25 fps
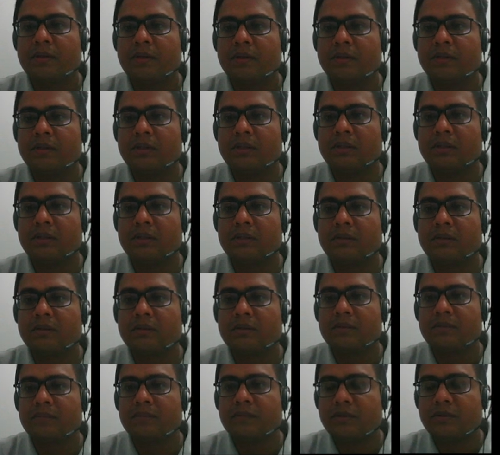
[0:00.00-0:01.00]
The
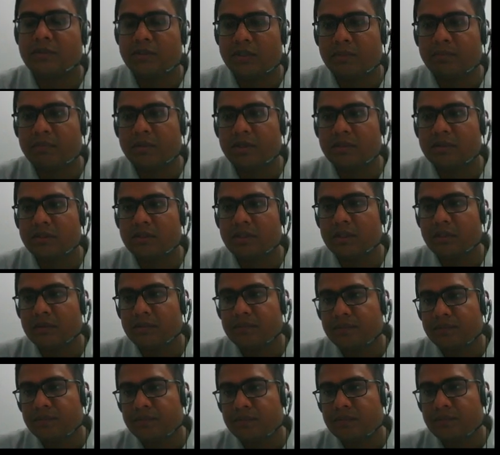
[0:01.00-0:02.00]
Cp is the
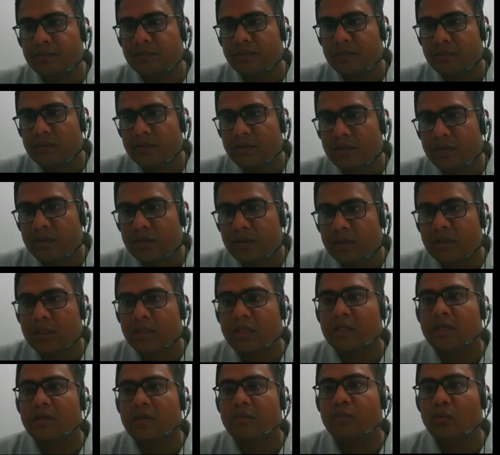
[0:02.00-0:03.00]

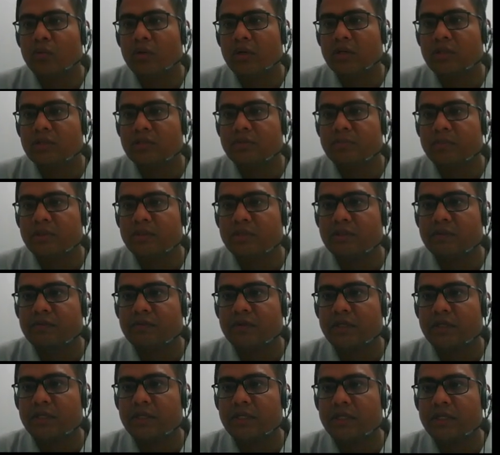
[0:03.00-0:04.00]
molar
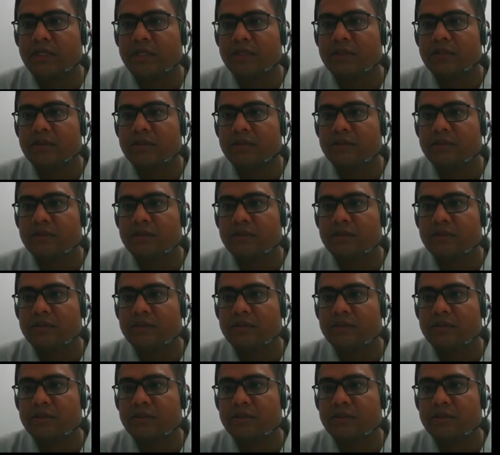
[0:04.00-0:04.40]
specific heat